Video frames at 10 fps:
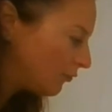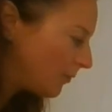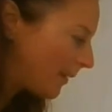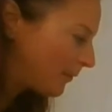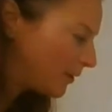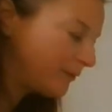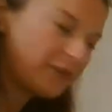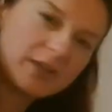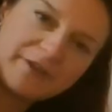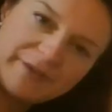Remember to
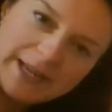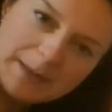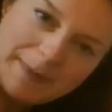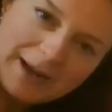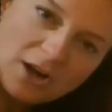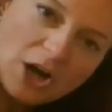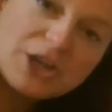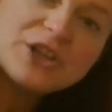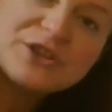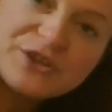put your flick back on.